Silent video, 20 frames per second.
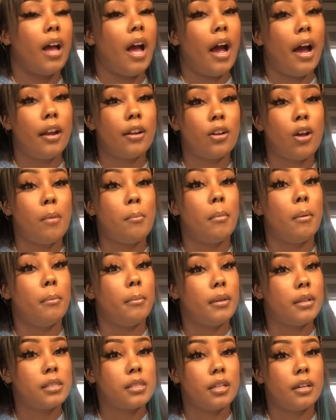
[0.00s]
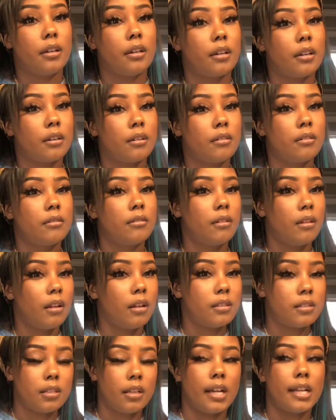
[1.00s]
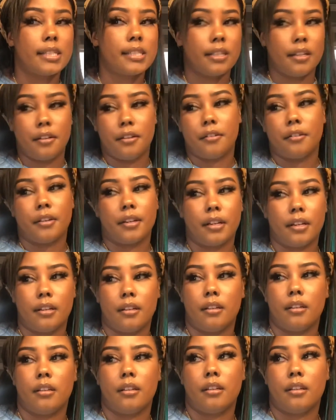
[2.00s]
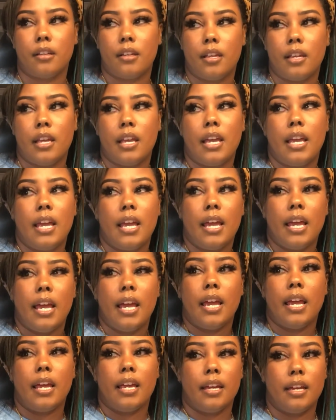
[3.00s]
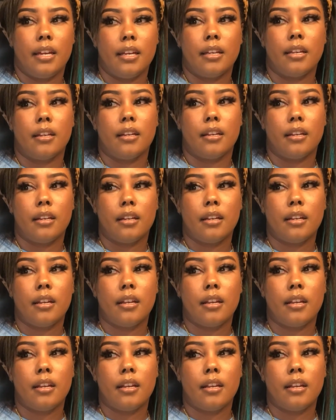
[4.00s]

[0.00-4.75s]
I know I'm gonna miss her until I see her again. And